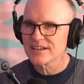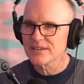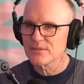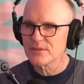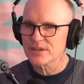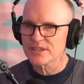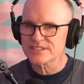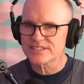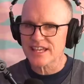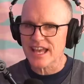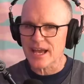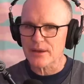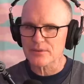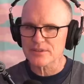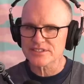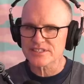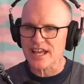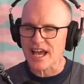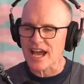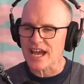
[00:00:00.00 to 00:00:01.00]
Where's
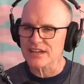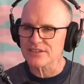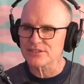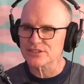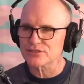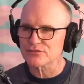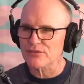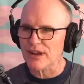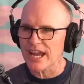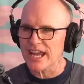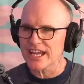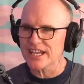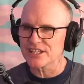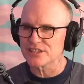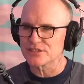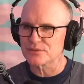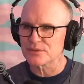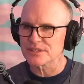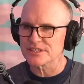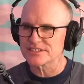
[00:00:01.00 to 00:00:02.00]
the Irish
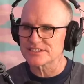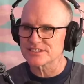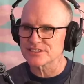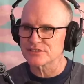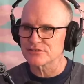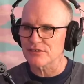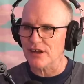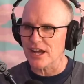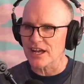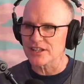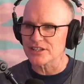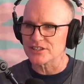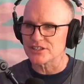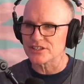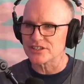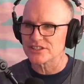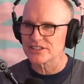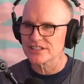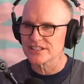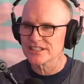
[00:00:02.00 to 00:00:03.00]
rage? Where's the
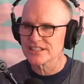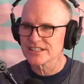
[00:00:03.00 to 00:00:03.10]
grudge?